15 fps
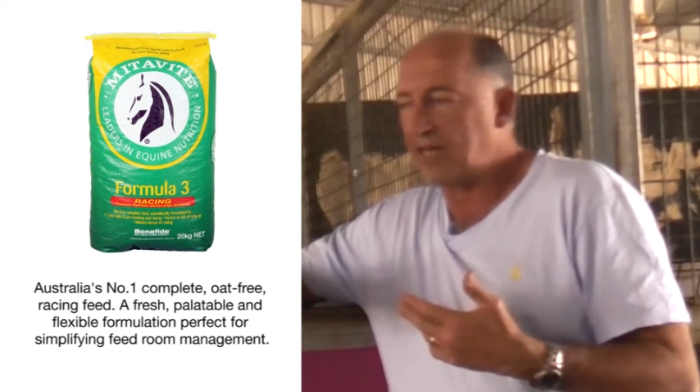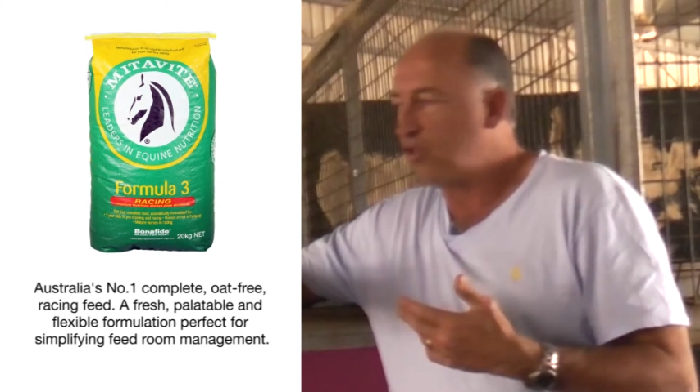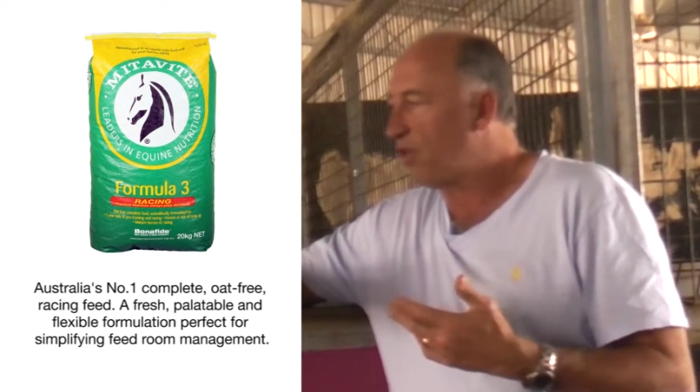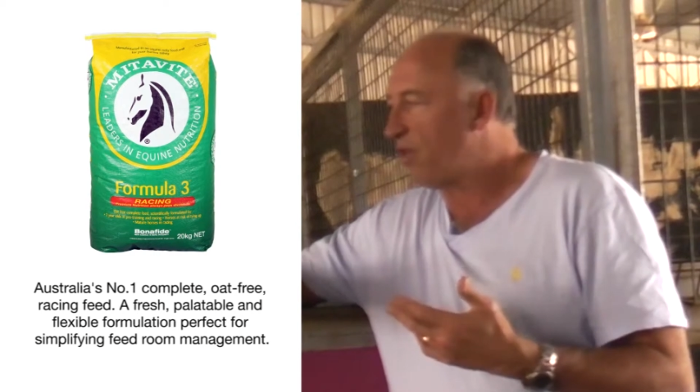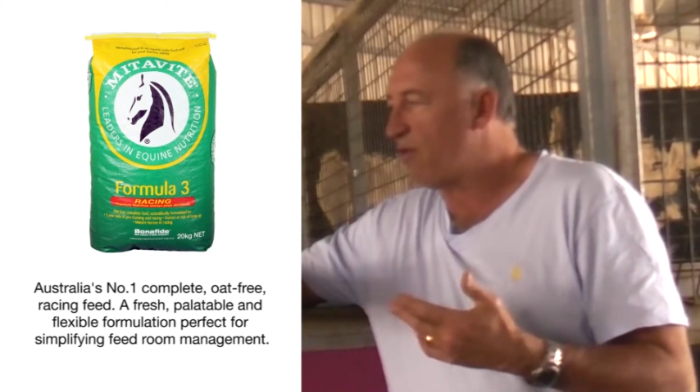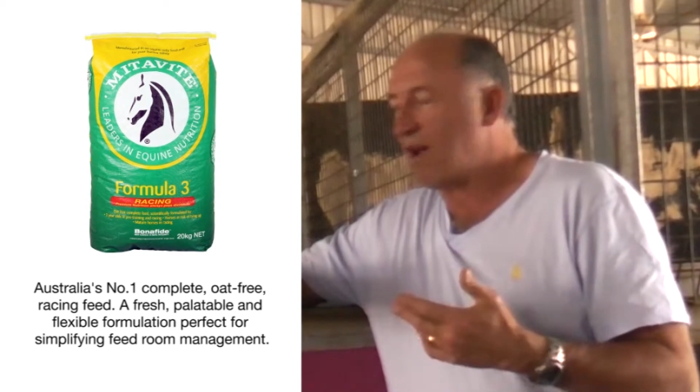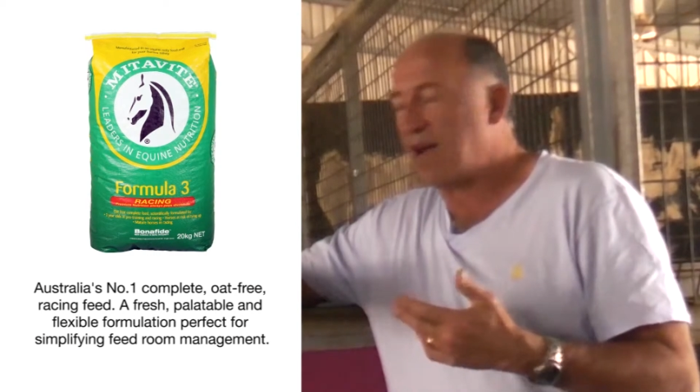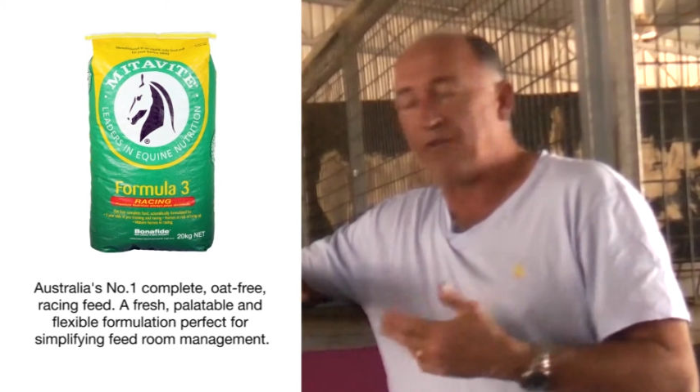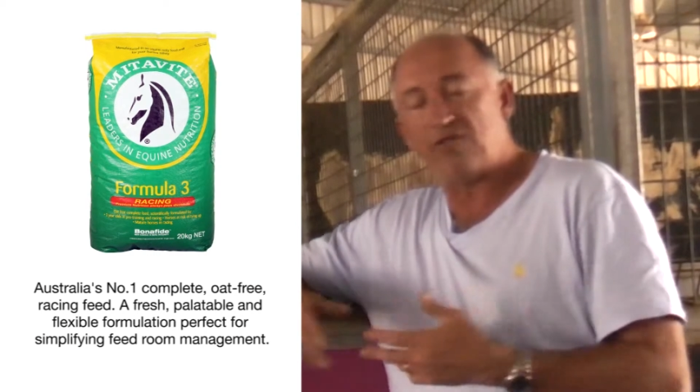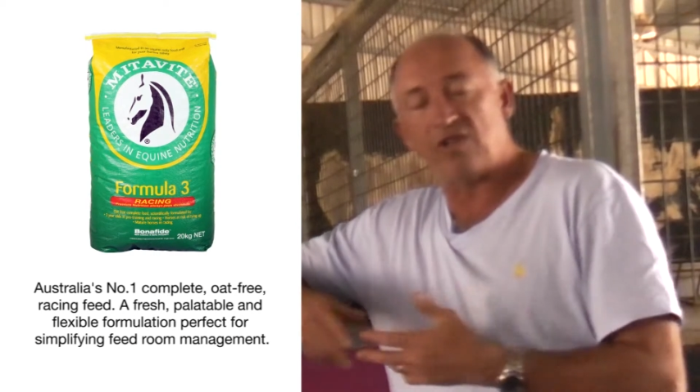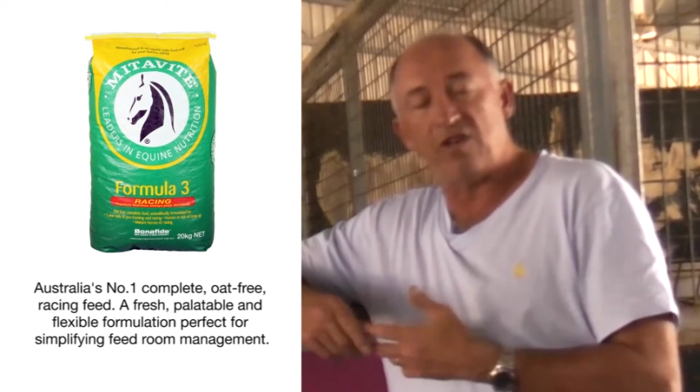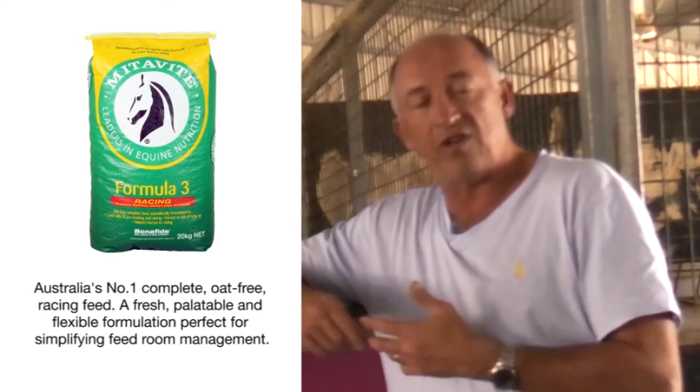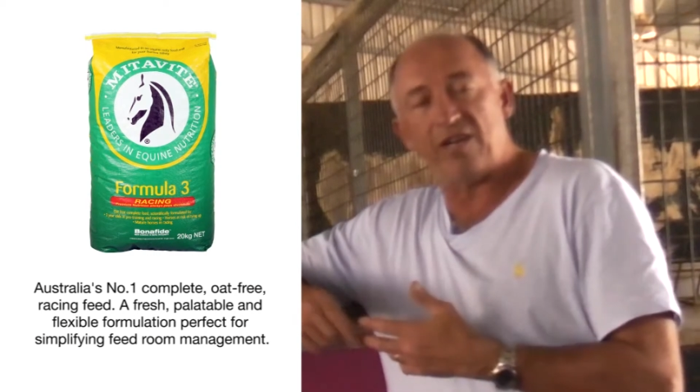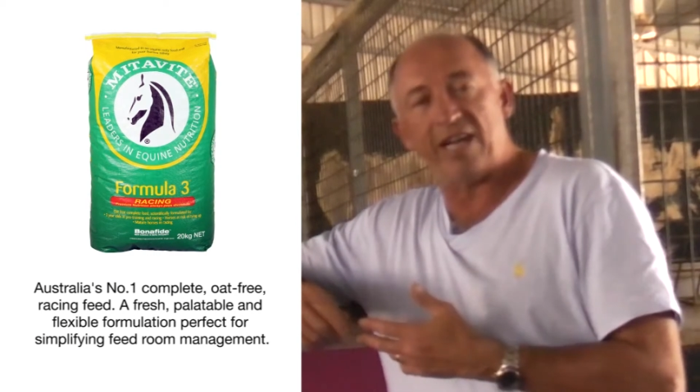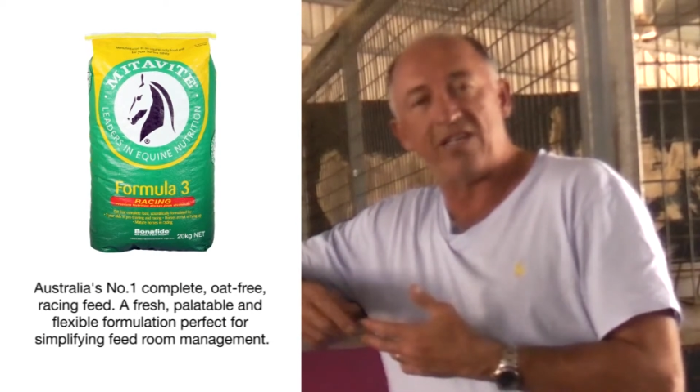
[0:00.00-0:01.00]
do their
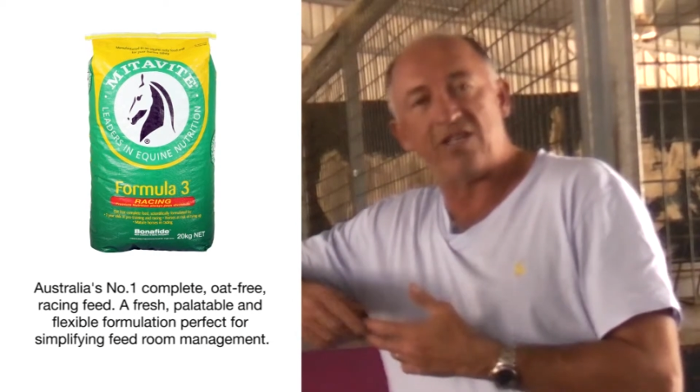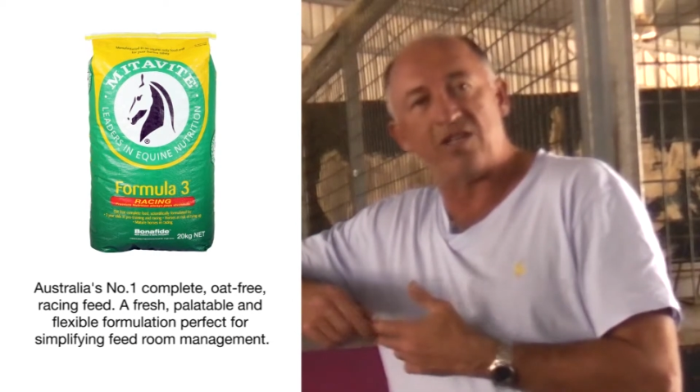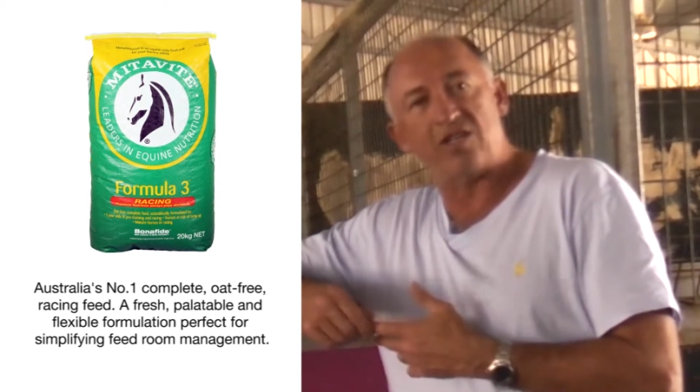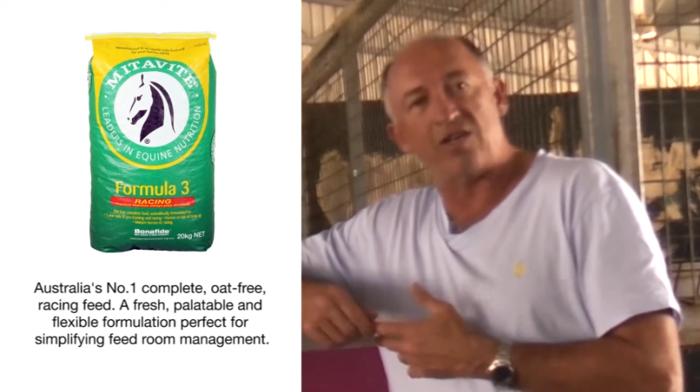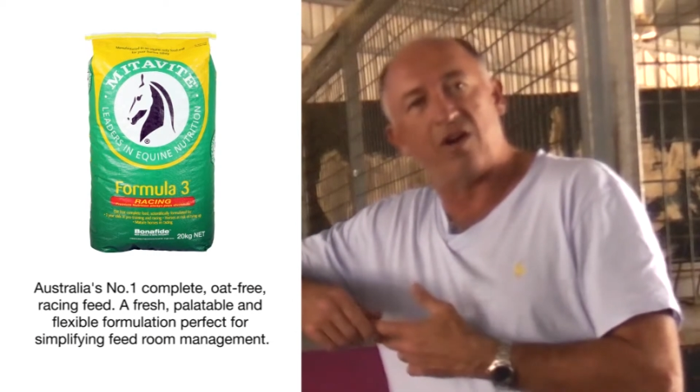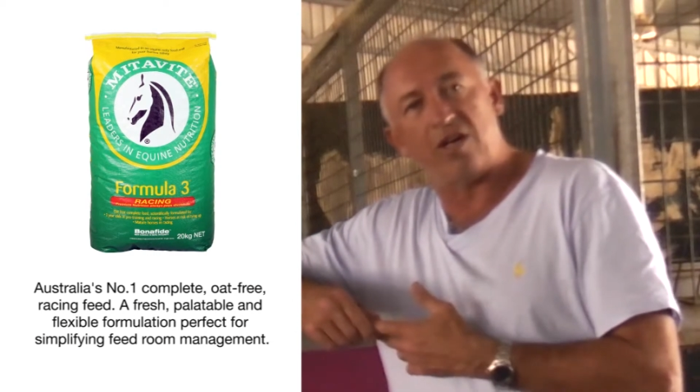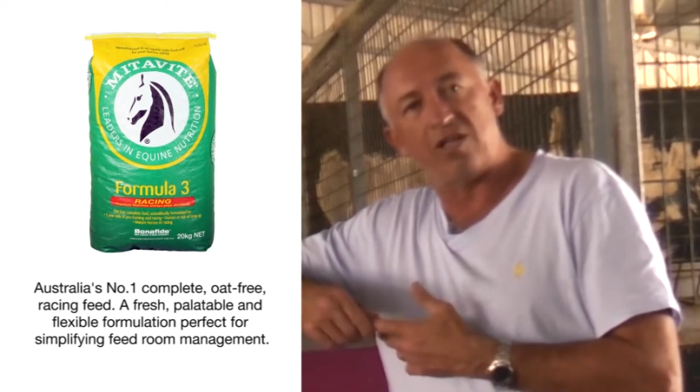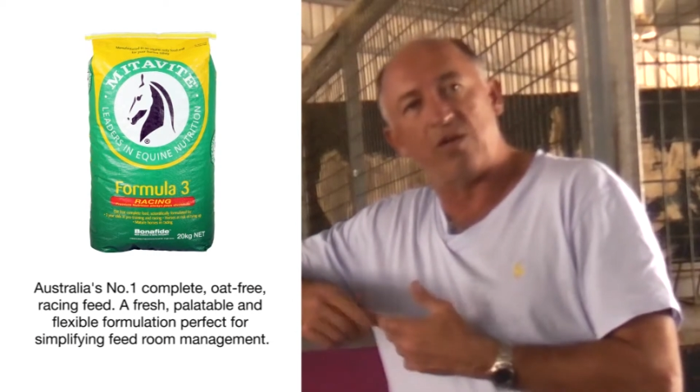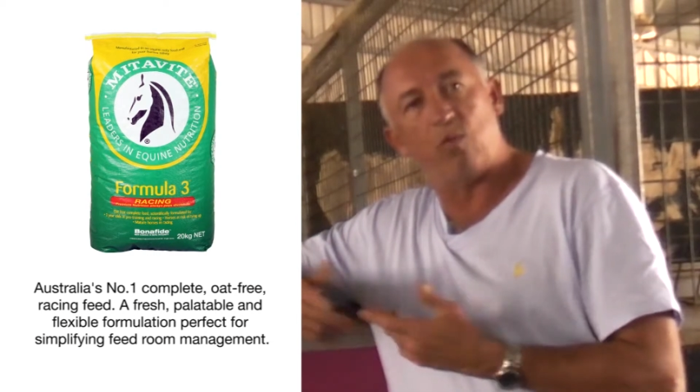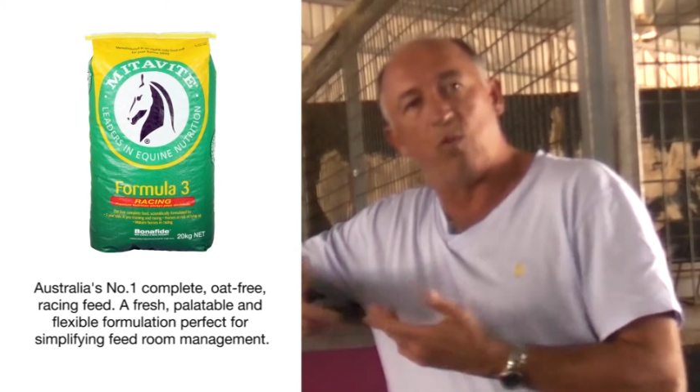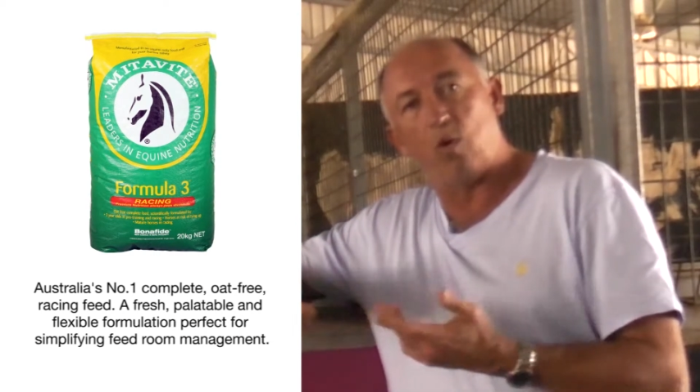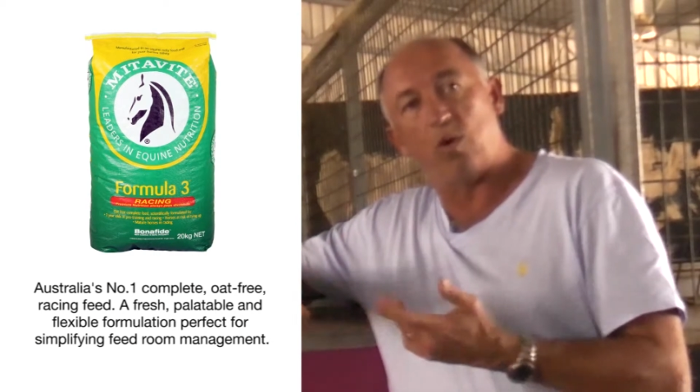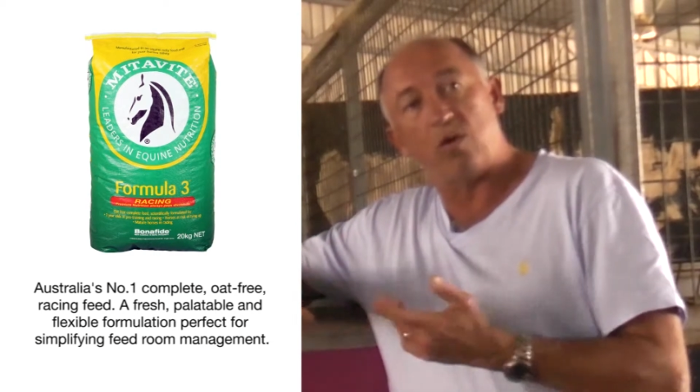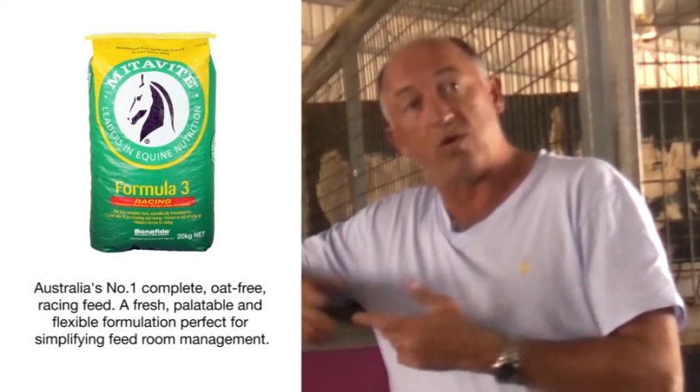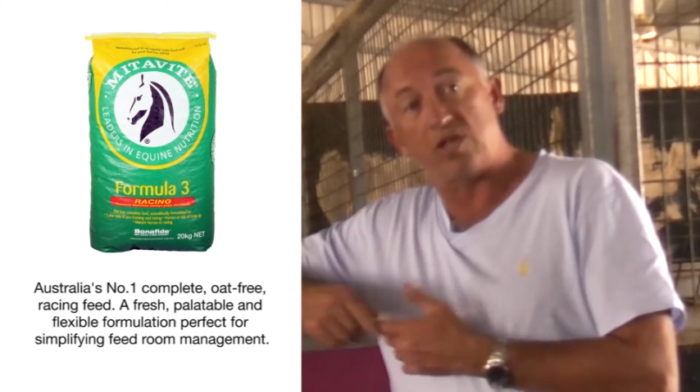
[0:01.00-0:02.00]
afternoon exercise, a
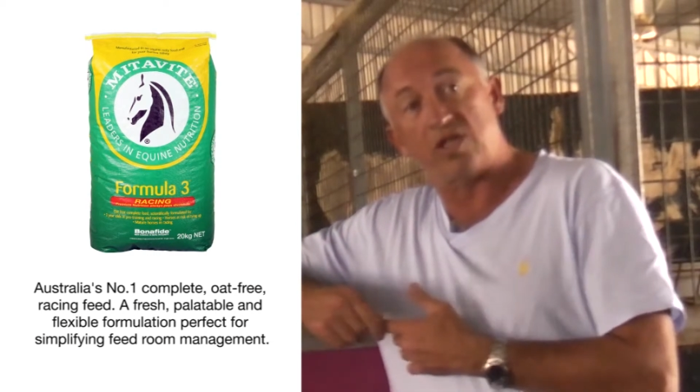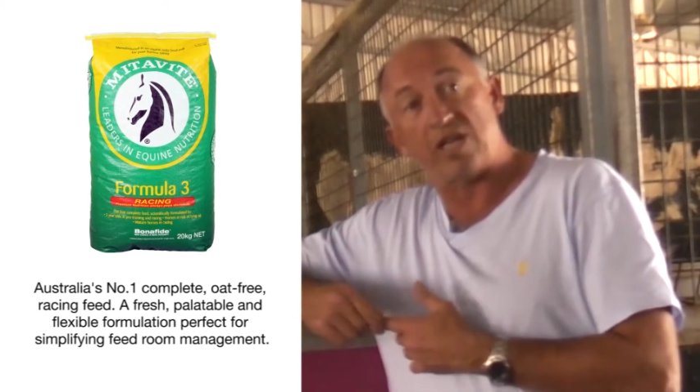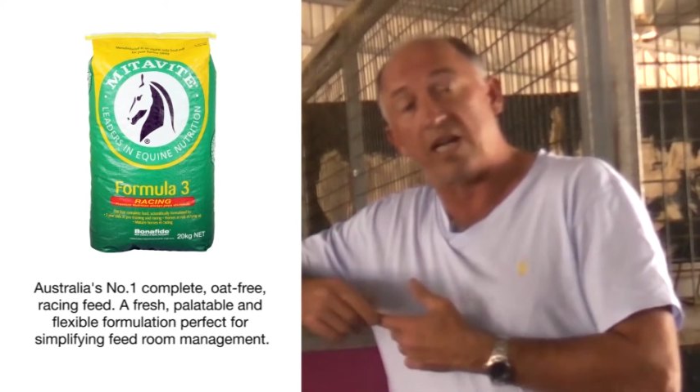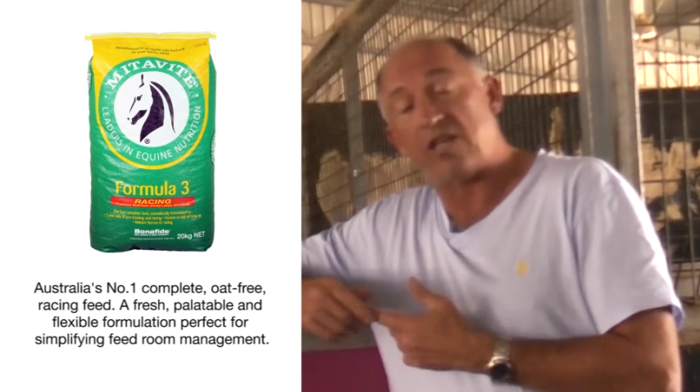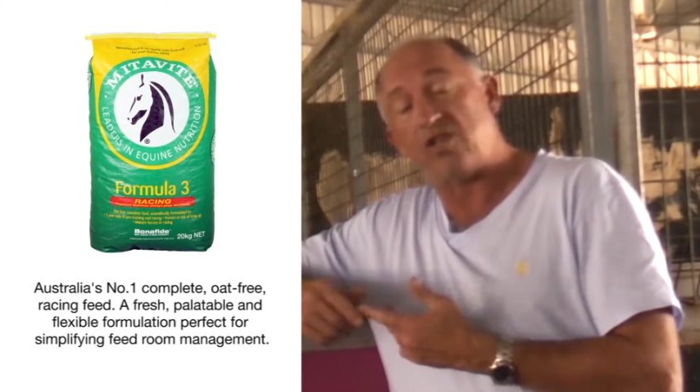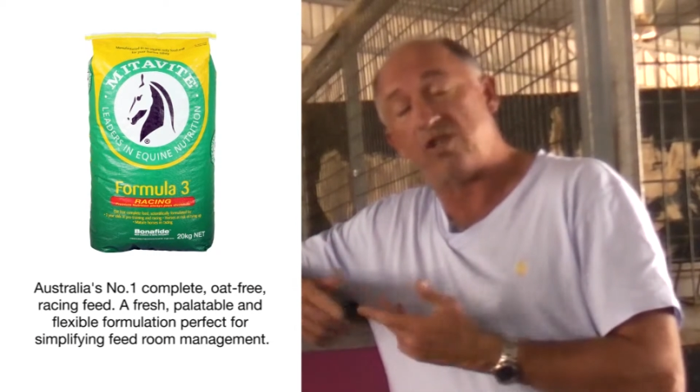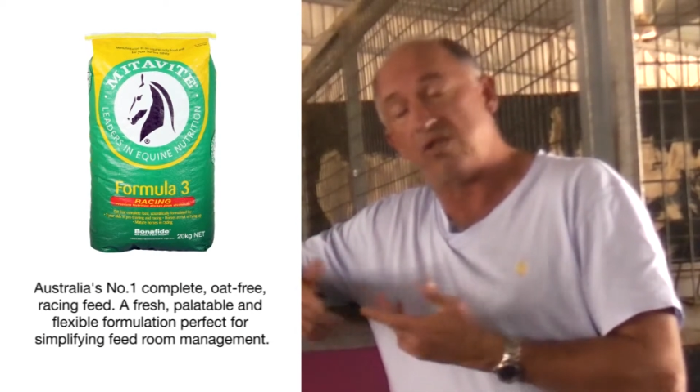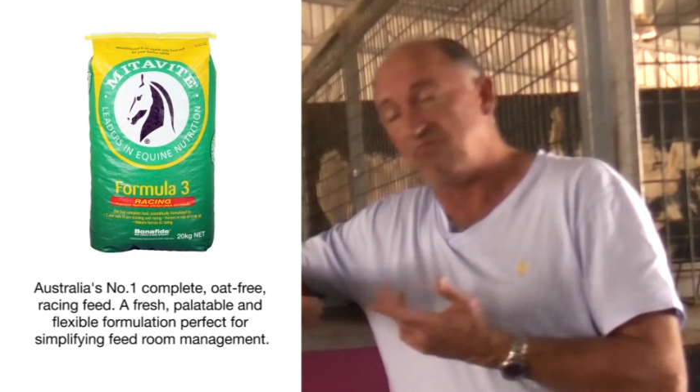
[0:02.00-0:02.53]
walk or such,